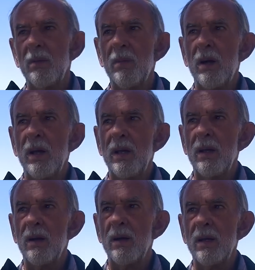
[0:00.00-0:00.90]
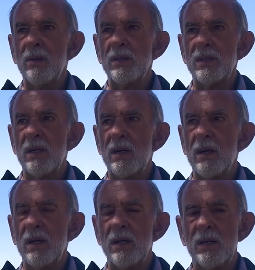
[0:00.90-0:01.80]
it was
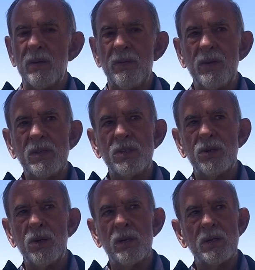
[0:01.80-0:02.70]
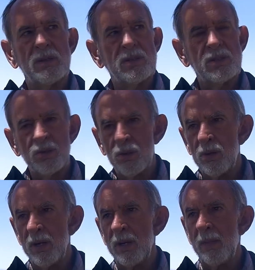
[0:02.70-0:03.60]
a very short
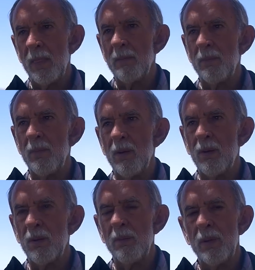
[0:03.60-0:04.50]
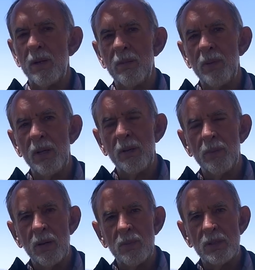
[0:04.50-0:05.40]
story, only meant to be
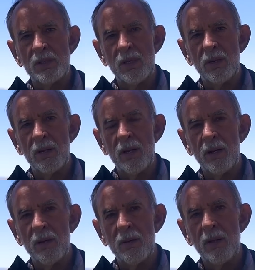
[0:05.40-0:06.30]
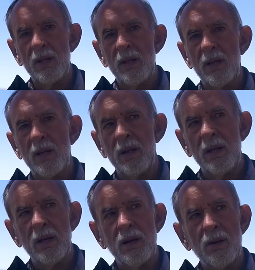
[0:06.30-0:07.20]
published in
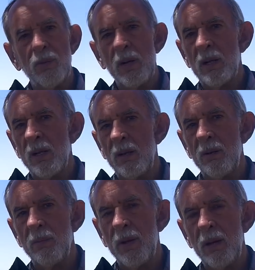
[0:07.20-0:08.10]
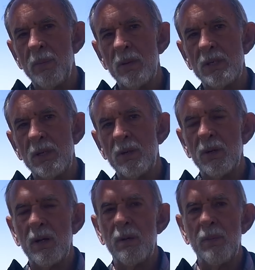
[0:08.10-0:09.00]
a weekly paper, and she
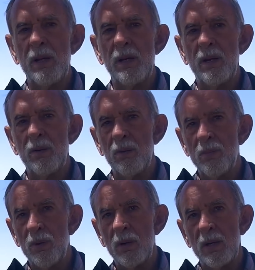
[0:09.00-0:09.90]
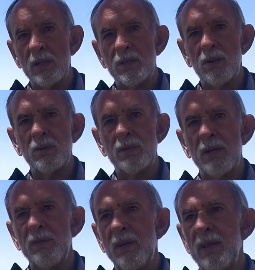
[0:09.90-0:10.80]
took it and made it into a book, and it sold
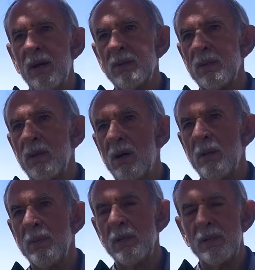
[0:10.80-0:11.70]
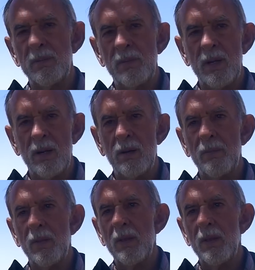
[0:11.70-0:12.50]
70,000 copies now.